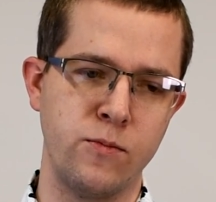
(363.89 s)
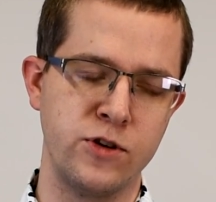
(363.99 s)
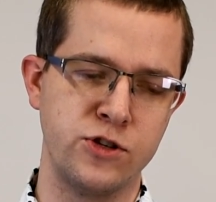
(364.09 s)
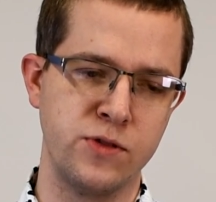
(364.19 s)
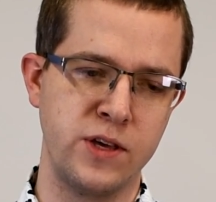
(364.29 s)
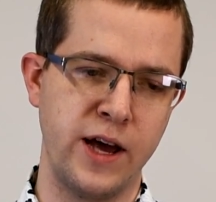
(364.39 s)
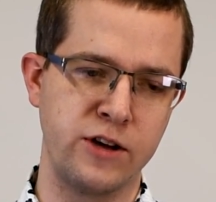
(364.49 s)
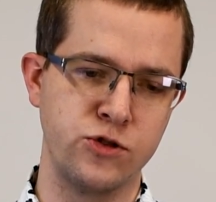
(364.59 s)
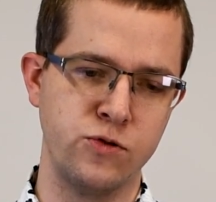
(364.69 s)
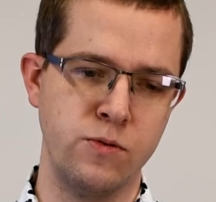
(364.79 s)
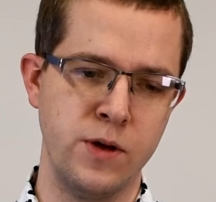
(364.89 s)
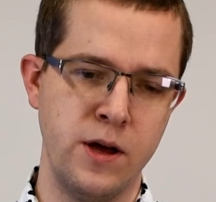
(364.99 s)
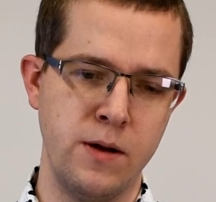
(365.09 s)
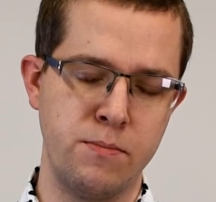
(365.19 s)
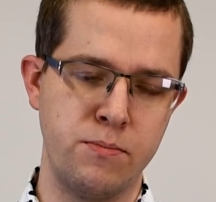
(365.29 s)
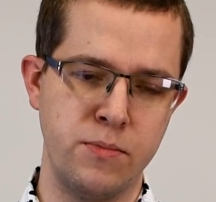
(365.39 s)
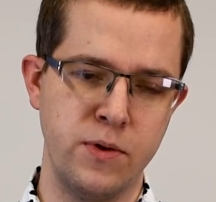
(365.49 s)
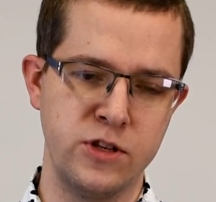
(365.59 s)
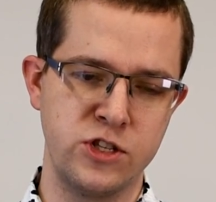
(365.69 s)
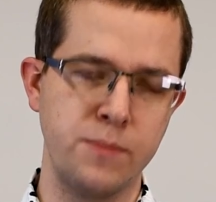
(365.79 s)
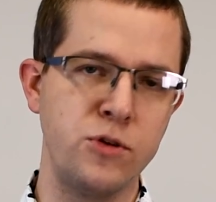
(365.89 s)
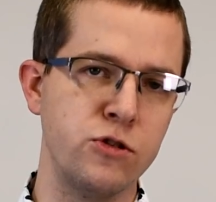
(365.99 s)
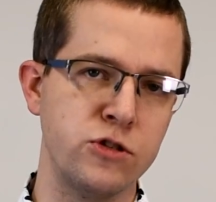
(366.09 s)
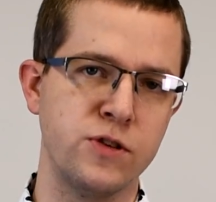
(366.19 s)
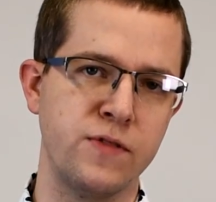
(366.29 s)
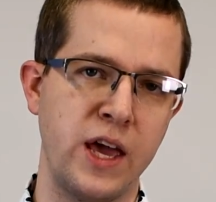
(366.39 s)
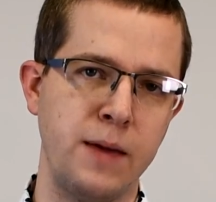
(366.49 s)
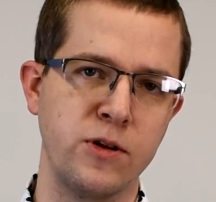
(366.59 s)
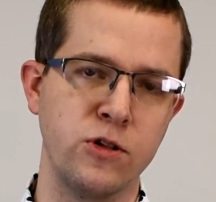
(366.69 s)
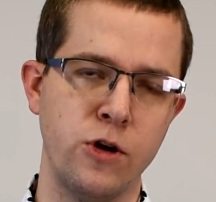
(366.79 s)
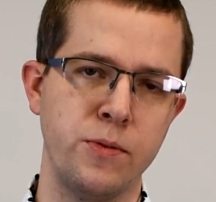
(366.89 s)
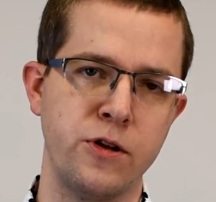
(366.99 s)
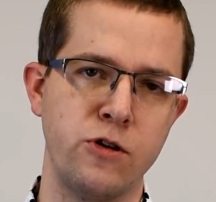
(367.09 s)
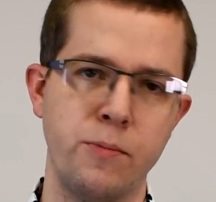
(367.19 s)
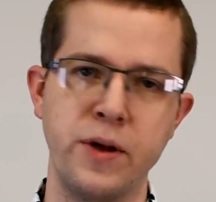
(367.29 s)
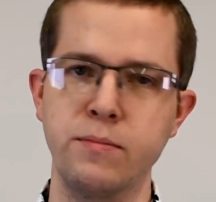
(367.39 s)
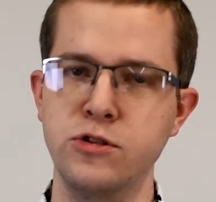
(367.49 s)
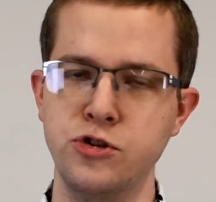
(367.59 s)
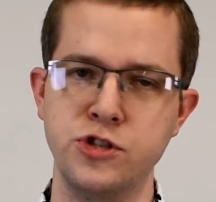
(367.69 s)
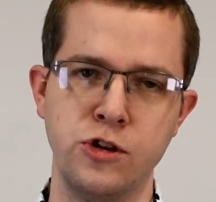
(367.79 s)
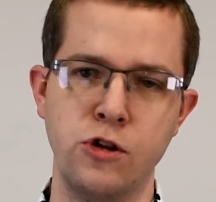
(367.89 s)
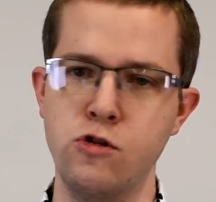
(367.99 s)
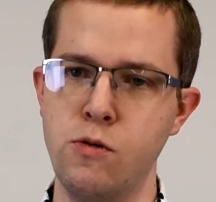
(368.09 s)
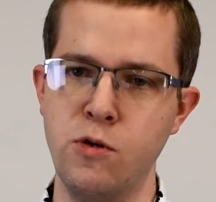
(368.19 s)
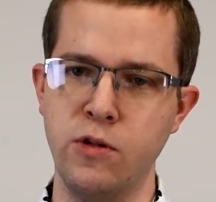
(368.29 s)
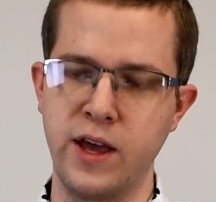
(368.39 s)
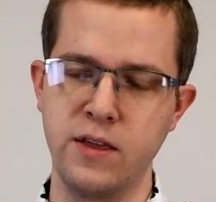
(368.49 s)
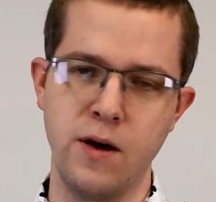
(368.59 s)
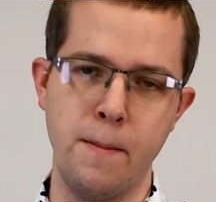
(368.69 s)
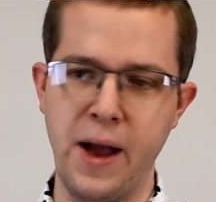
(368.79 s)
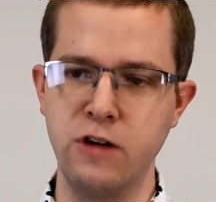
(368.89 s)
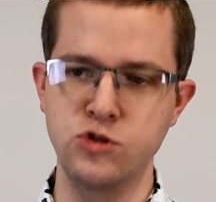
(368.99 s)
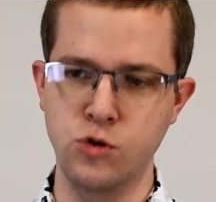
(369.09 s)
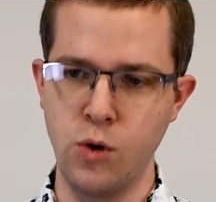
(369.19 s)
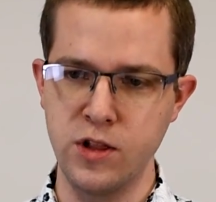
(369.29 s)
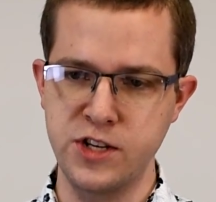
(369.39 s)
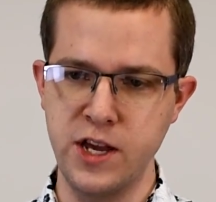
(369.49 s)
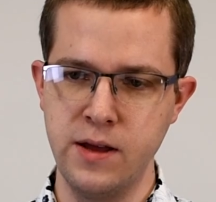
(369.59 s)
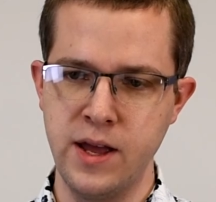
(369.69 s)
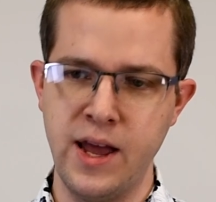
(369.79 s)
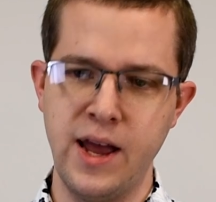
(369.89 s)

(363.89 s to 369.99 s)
which the actual subunits of the hemoglobin are not being produced in a normal either amount or quality.